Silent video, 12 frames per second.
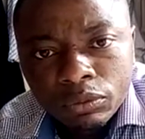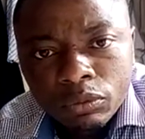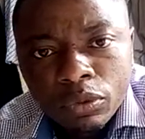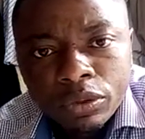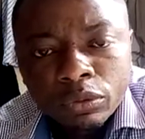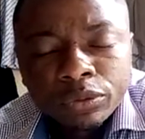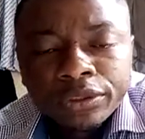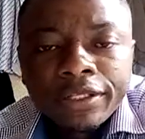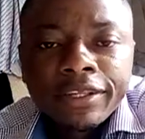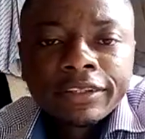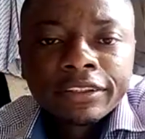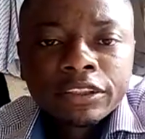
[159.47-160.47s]
we use in
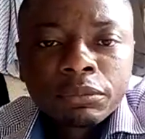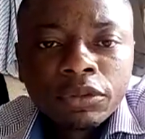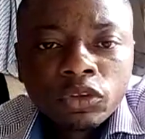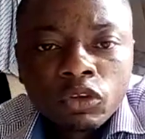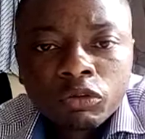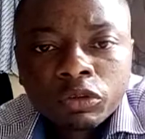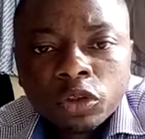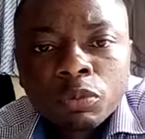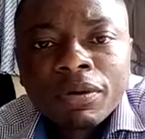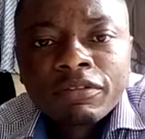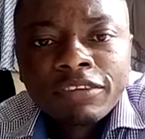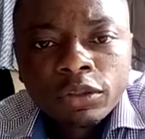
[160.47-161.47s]
the treatment of
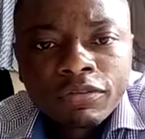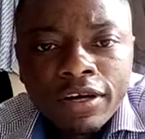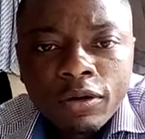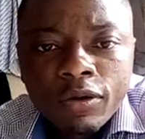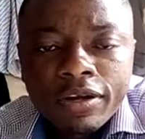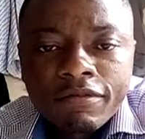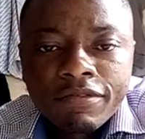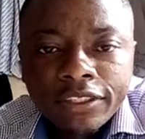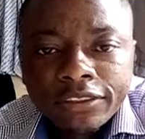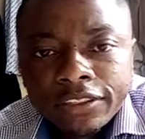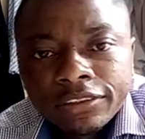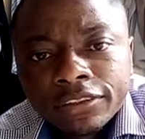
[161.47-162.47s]
superficial fungal
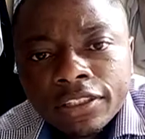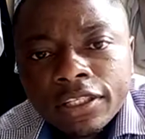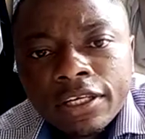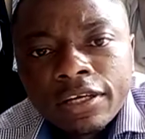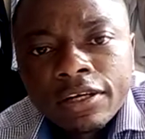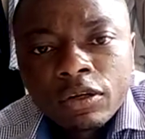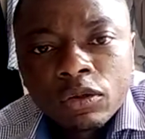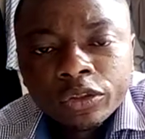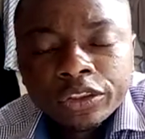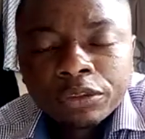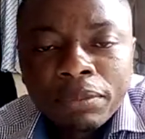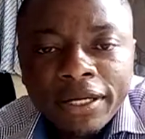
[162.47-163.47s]
infections
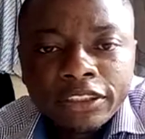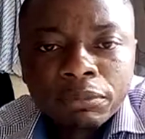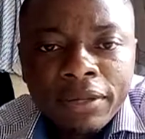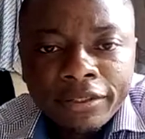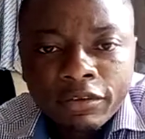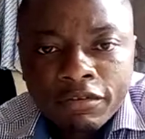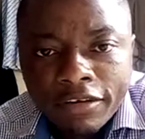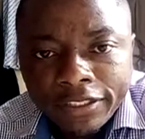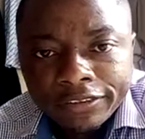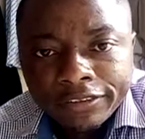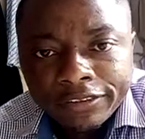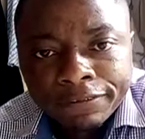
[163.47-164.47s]
caused by
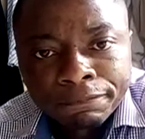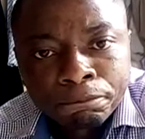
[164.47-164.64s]
dermatophytes.